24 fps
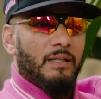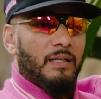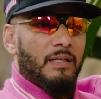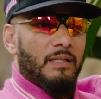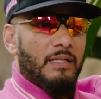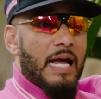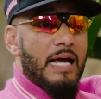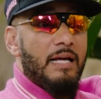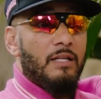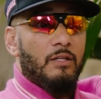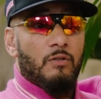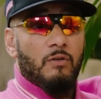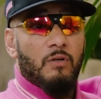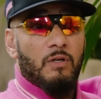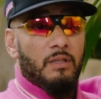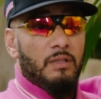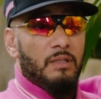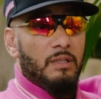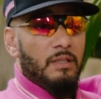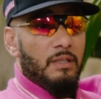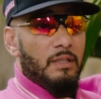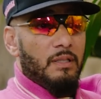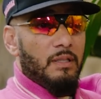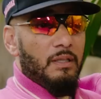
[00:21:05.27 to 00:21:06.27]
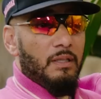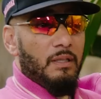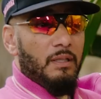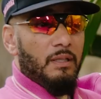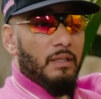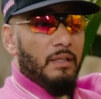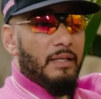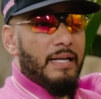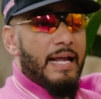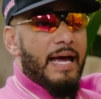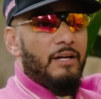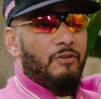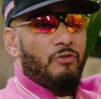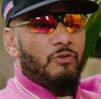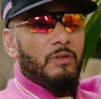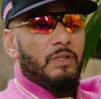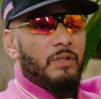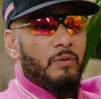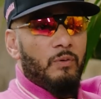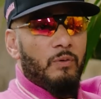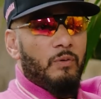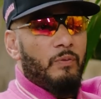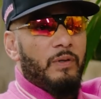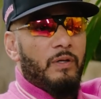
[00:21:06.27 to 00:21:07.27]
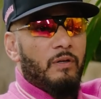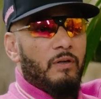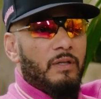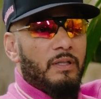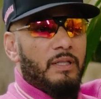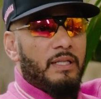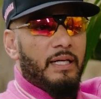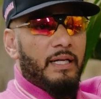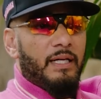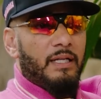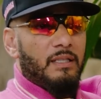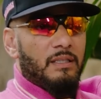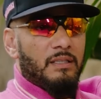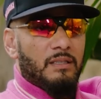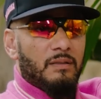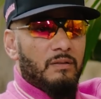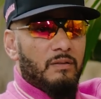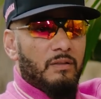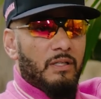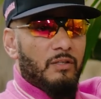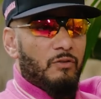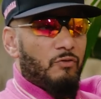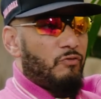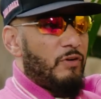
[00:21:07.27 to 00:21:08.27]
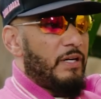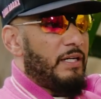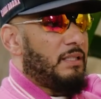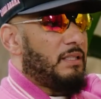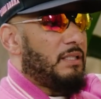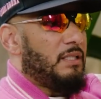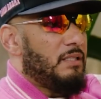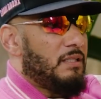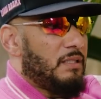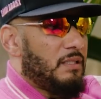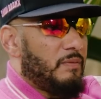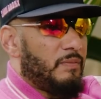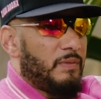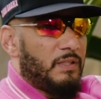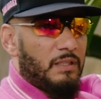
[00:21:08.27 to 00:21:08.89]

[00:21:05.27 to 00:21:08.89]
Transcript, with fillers: Because I thought naturally what we're gonna think is is racism.